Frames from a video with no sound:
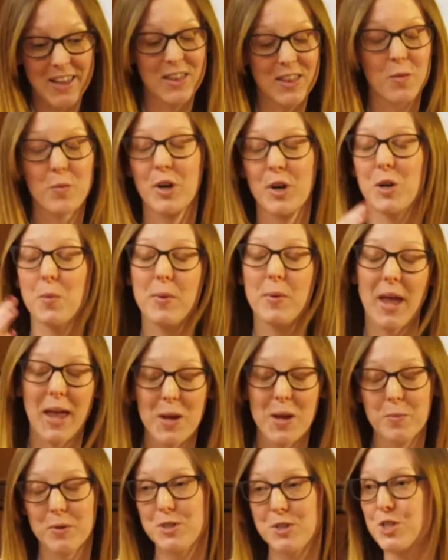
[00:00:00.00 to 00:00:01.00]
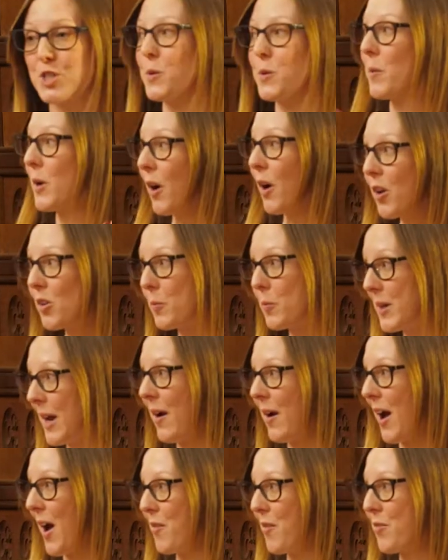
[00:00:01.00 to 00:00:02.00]
and that we're going to be able to do because we
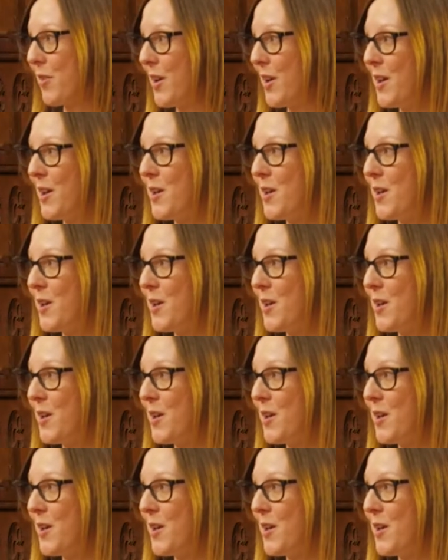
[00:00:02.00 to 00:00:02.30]
now have